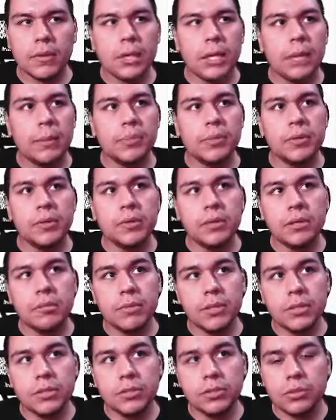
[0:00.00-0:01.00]
I put them
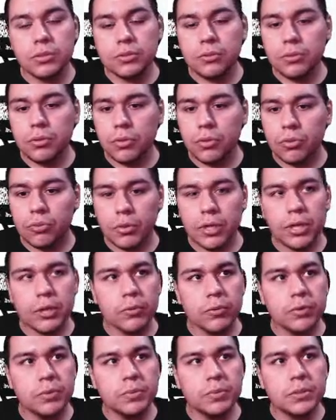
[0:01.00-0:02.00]
into 3
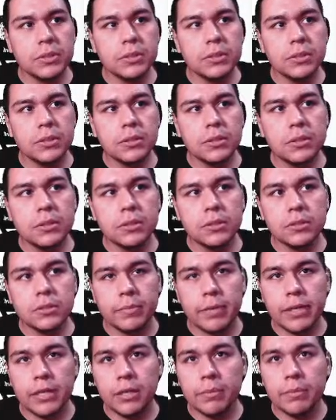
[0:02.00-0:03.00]
groups.
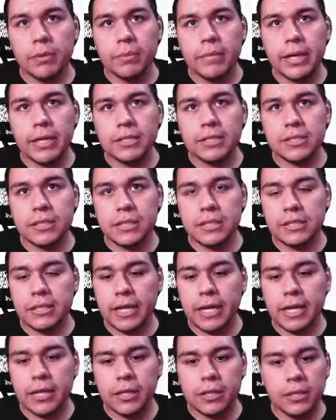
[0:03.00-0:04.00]
My number matches
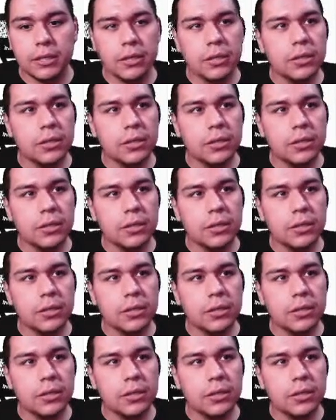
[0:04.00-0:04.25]
exactly.